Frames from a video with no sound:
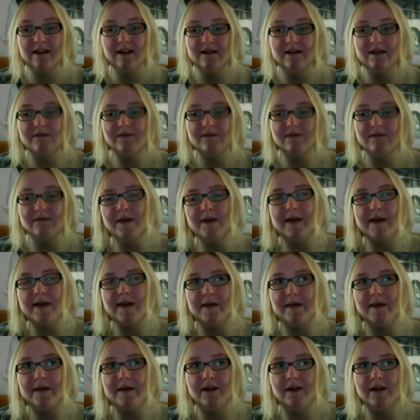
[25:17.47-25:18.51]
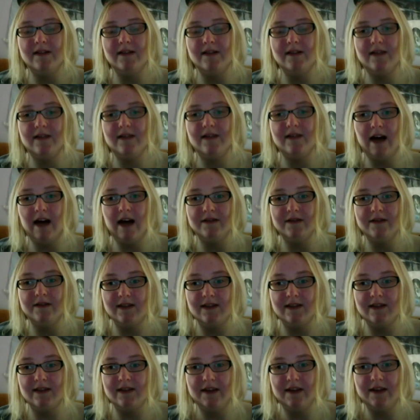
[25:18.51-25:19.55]
Well, maybe not millions,
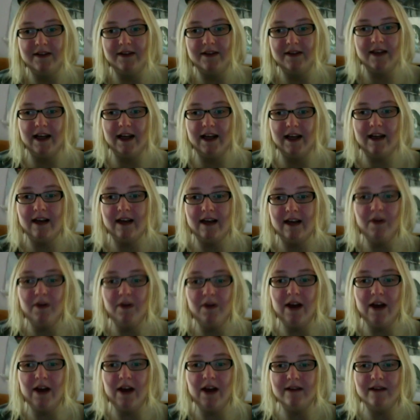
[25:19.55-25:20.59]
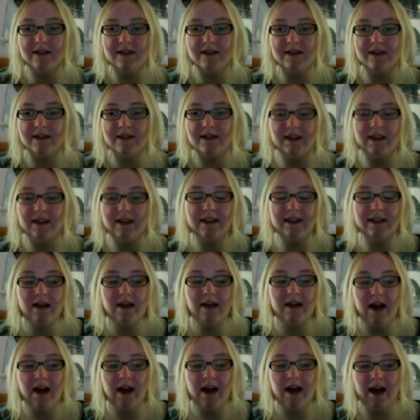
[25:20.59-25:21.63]
thousands, definitely, a couple thousands at least.
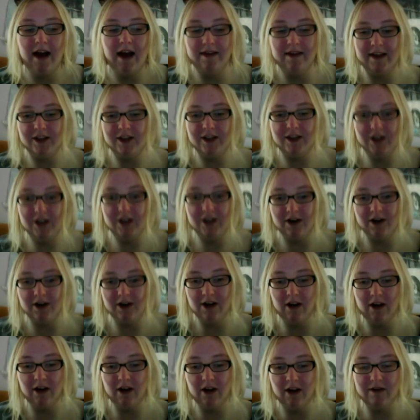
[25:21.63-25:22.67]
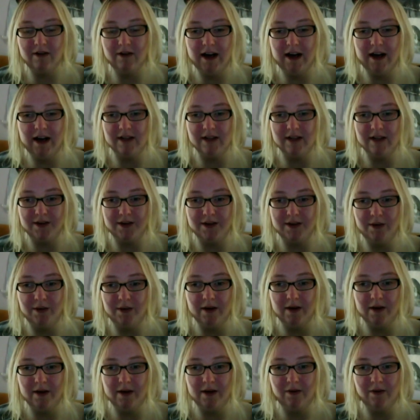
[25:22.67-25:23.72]
And they shared it all around on
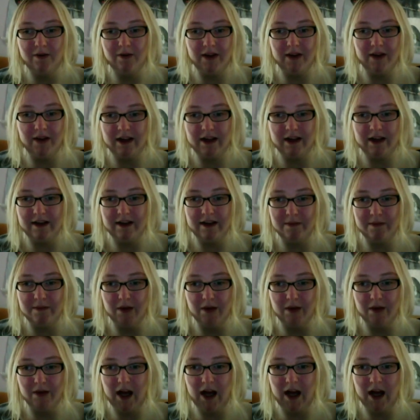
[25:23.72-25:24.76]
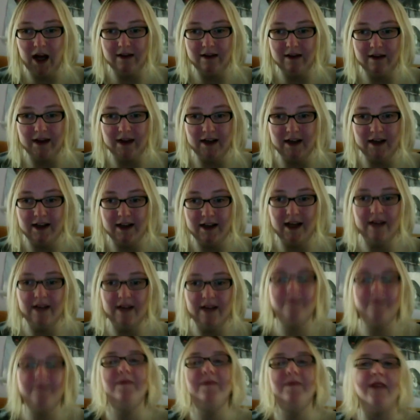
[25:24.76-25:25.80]
Twitter before they could even block it or
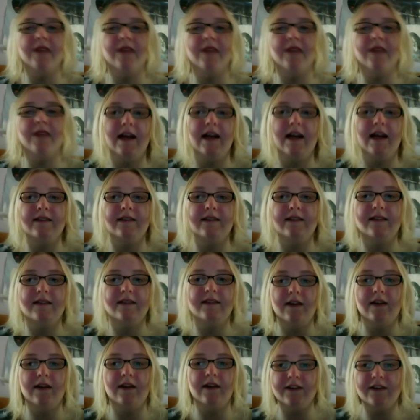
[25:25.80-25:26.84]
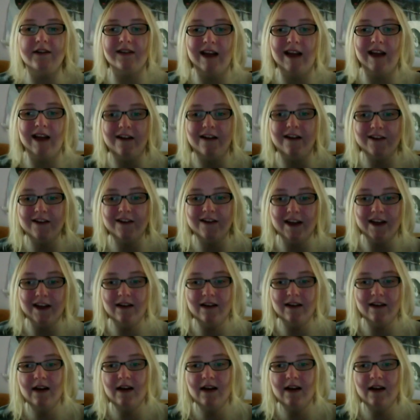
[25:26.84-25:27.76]
anything. And so they just left it.